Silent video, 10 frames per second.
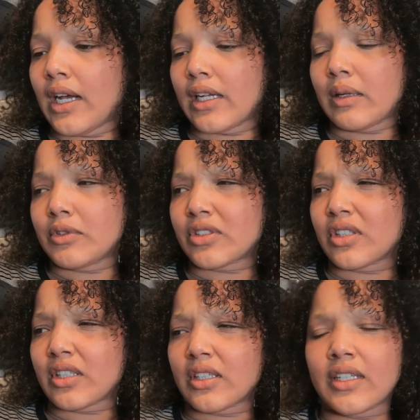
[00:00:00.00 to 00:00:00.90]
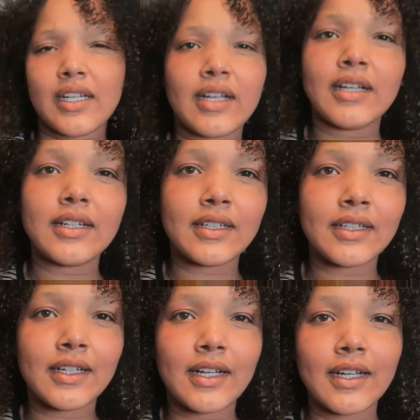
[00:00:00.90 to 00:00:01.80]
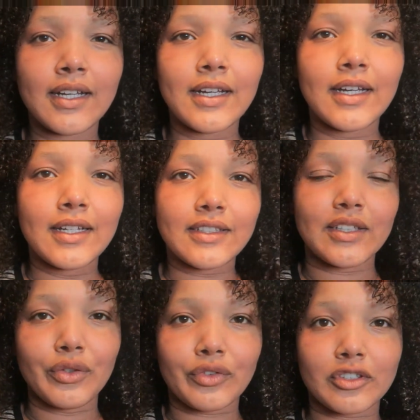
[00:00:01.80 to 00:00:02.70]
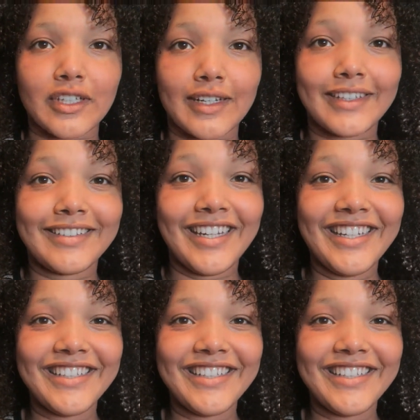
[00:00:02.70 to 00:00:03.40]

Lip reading: And I'm just gonna chill for a second.